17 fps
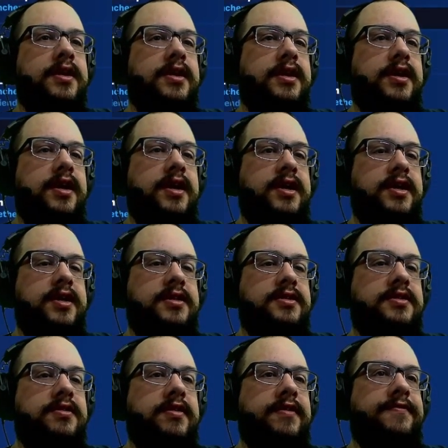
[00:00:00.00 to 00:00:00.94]
Uh,
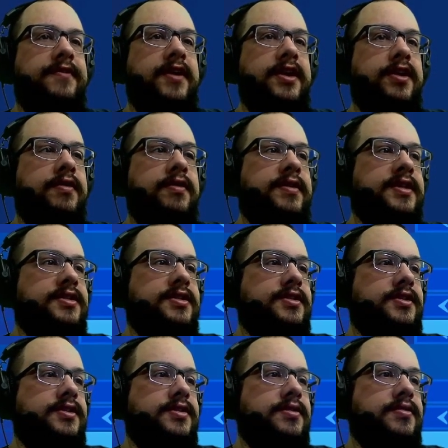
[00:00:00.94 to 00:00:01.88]
so if I go
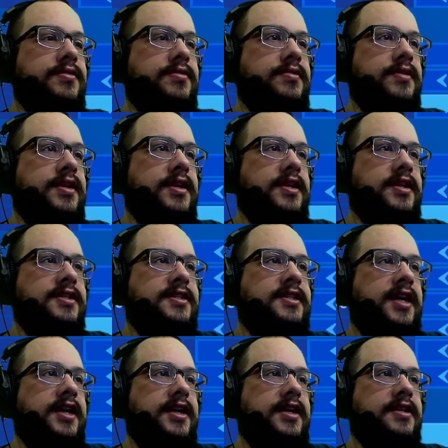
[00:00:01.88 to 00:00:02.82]
into the
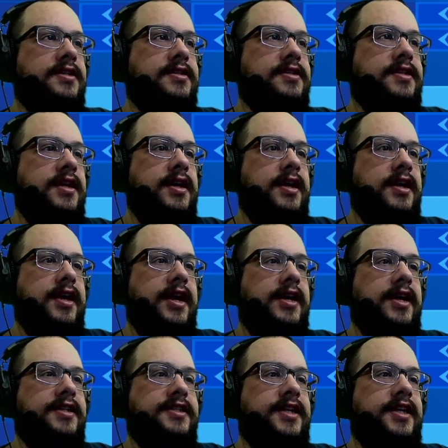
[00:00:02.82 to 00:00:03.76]
settings
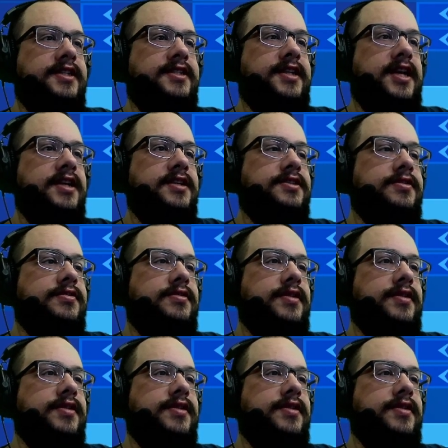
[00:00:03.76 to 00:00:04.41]
and change that to